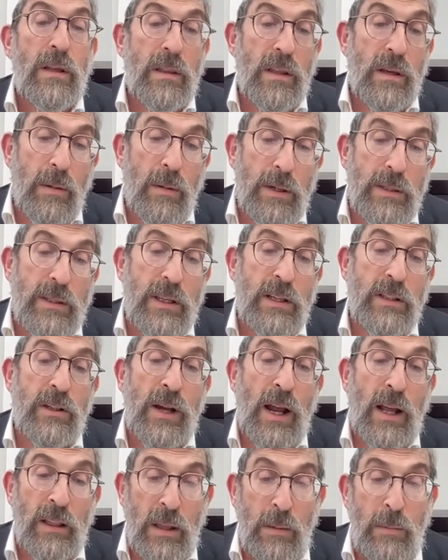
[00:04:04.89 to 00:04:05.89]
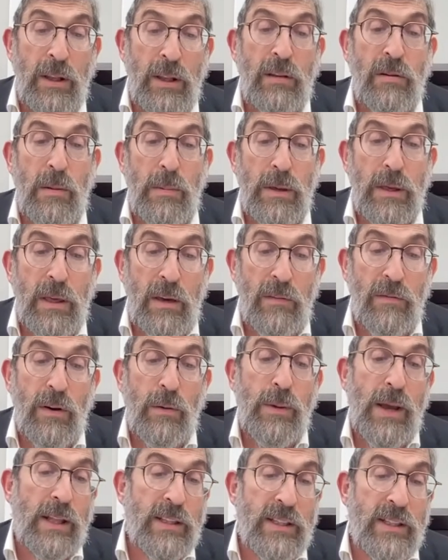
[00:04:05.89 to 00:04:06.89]
The Gemara says, you're not limited to Rabbi
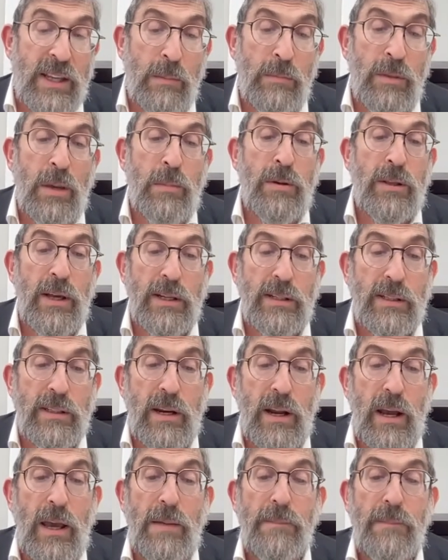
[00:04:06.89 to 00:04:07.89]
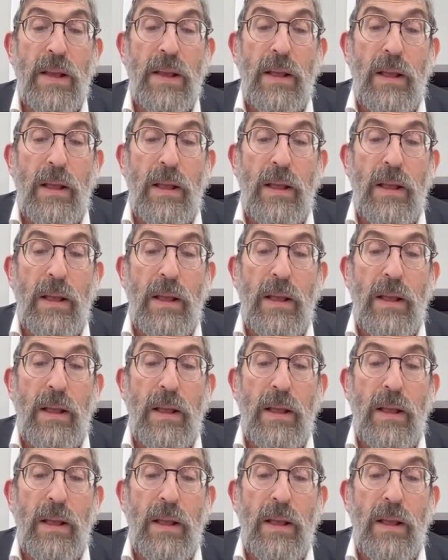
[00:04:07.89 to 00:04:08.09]
Akiva. We had the same limit yesterday.